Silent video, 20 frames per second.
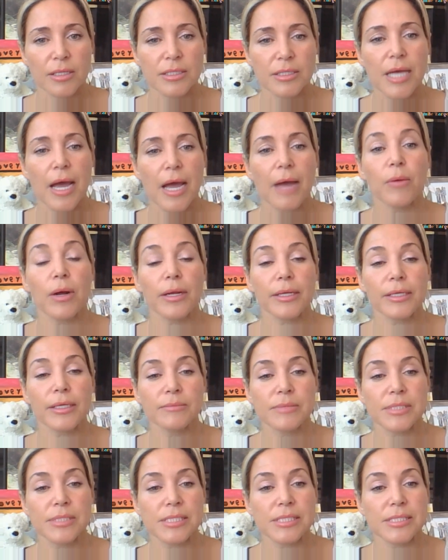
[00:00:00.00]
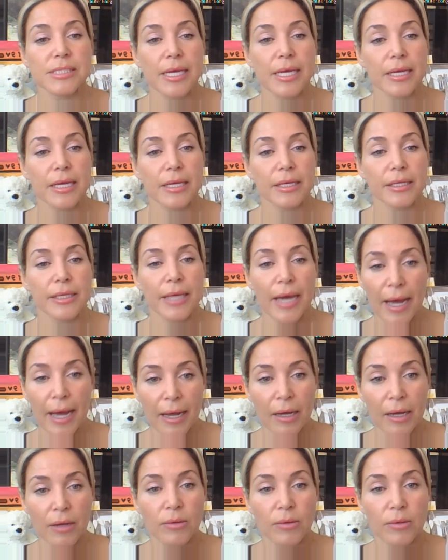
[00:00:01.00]
So I want him to say,
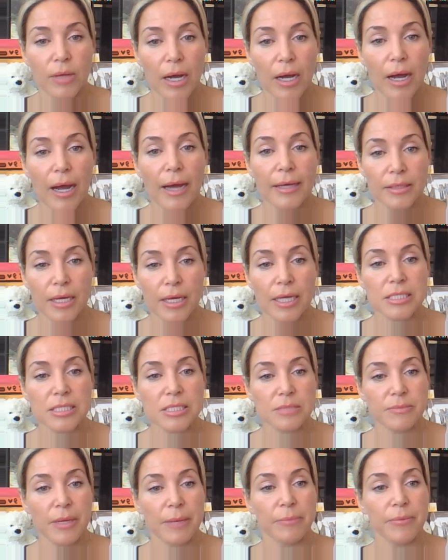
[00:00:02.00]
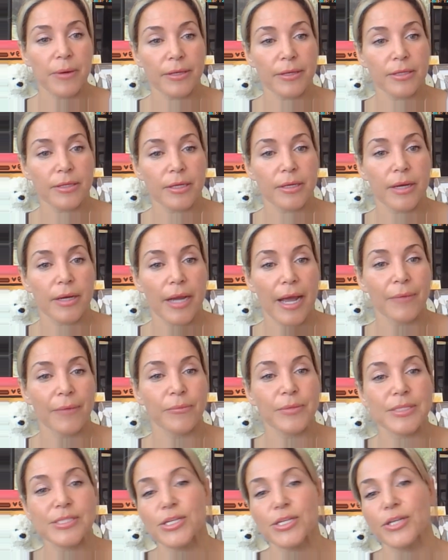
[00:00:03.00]
yeah, I lost my brother and
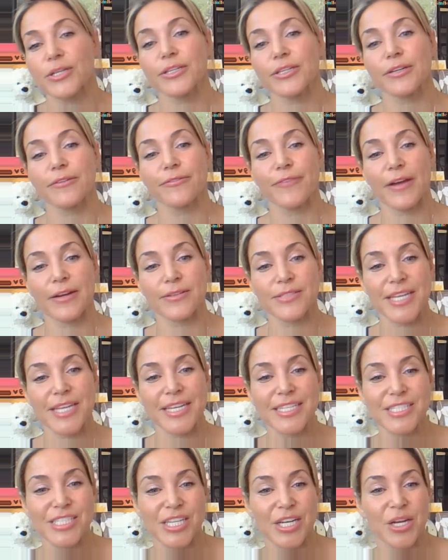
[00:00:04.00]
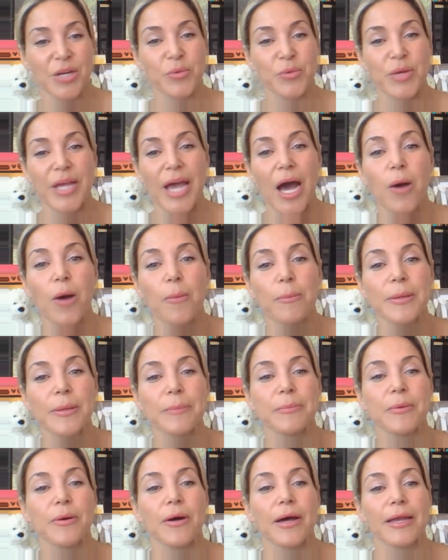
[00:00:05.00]
we started a foundation and we help
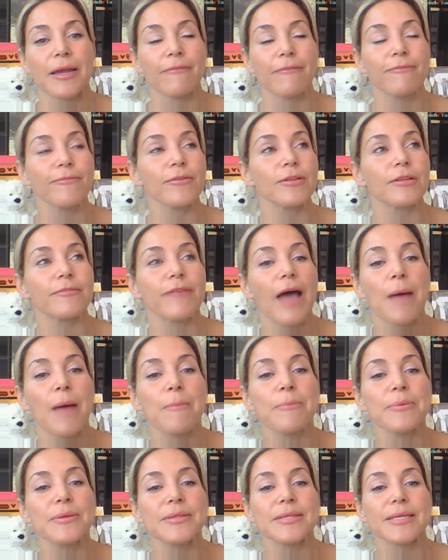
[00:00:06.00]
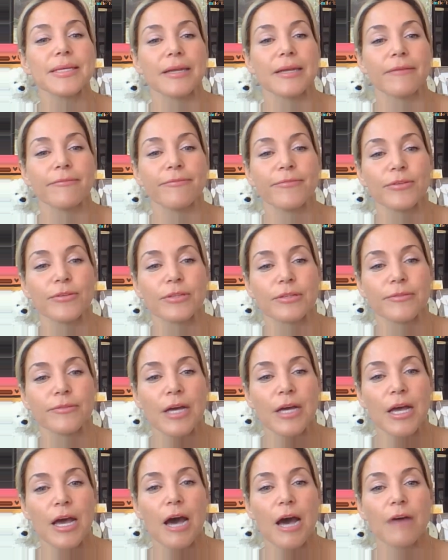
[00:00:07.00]
people and I'm full of empathy and I'm full of
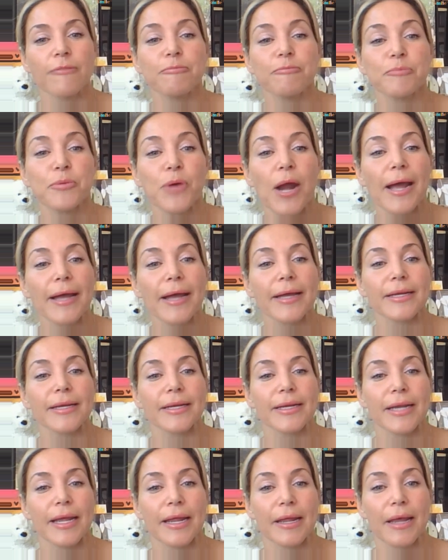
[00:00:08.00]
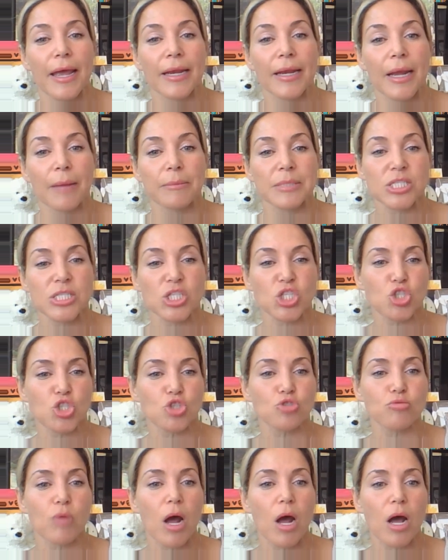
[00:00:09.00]
pride and I'm a
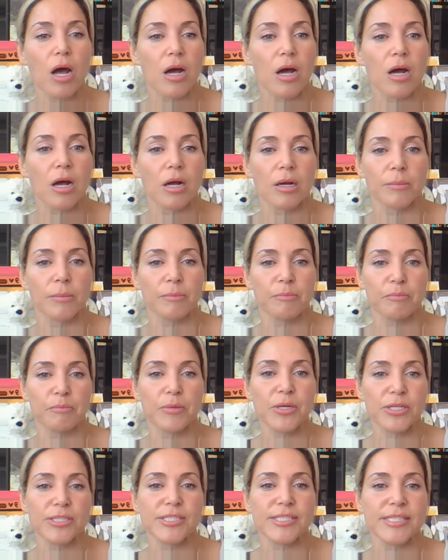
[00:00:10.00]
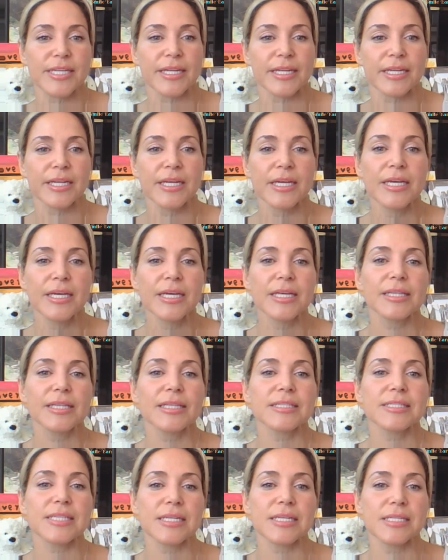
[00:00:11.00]
strong person
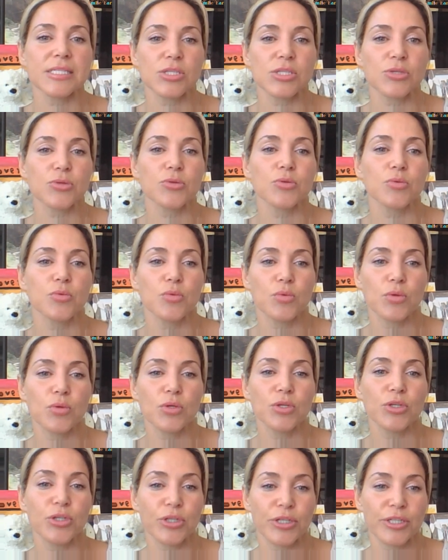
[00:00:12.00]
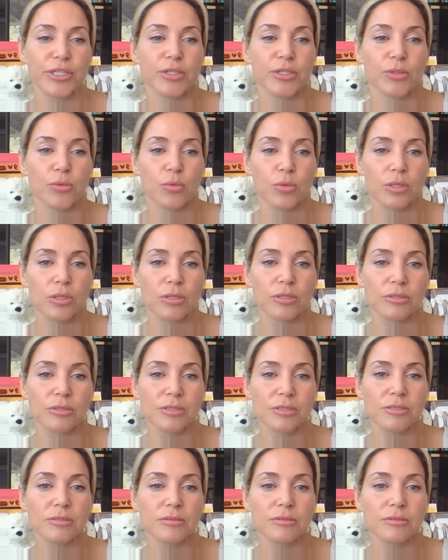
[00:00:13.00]
that's going to do good in the world.